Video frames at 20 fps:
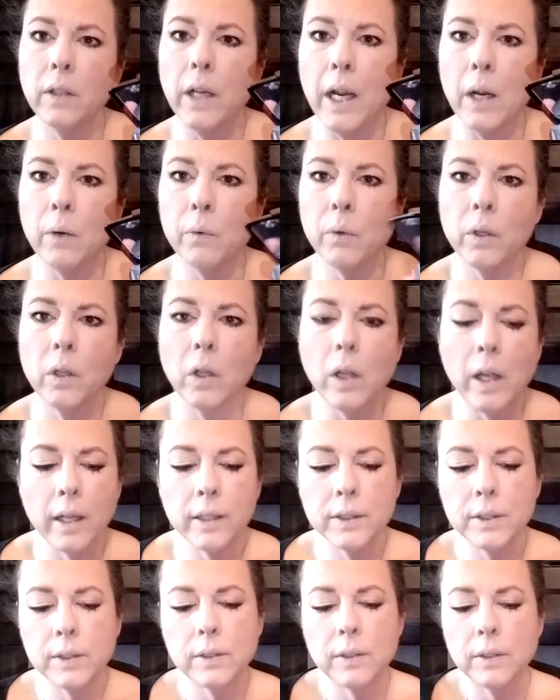
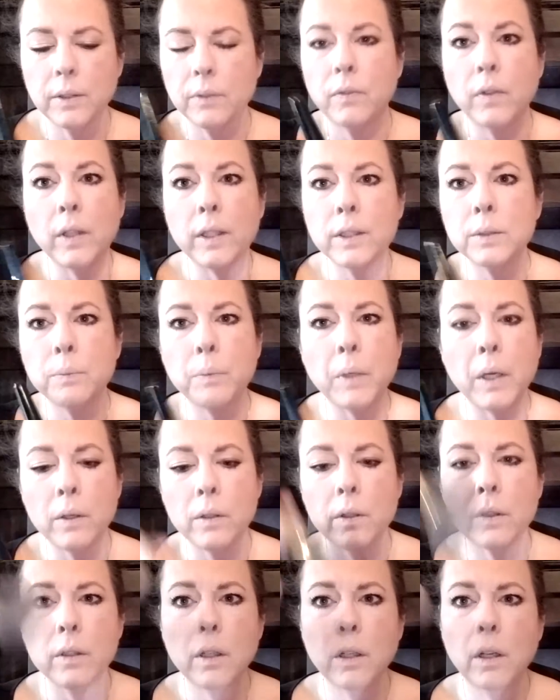Hourglass face
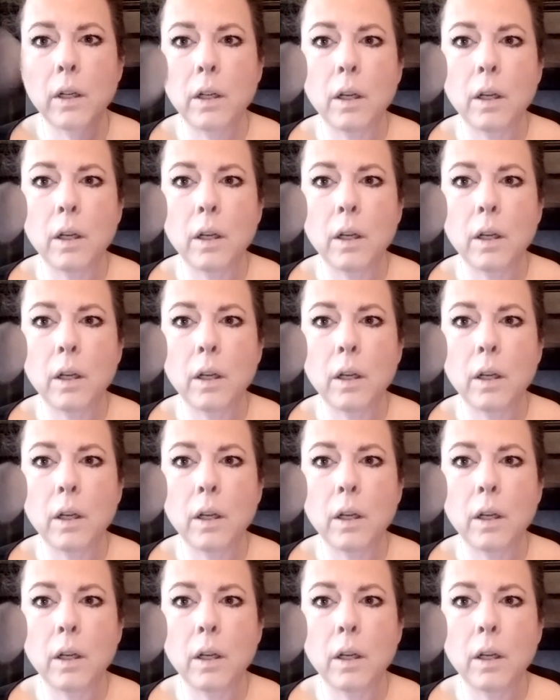powder